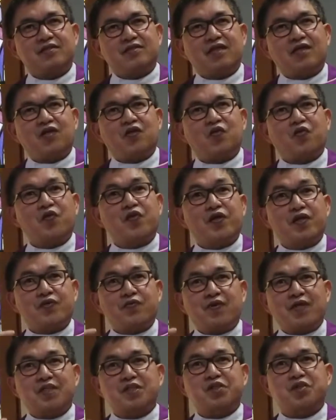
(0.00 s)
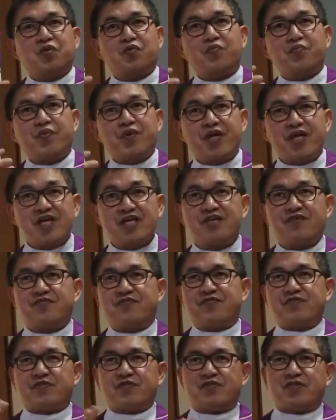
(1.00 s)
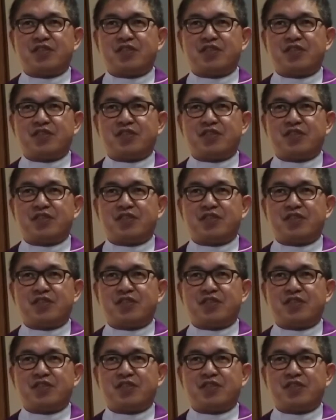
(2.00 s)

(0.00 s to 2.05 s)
the Lord was so brave, you know,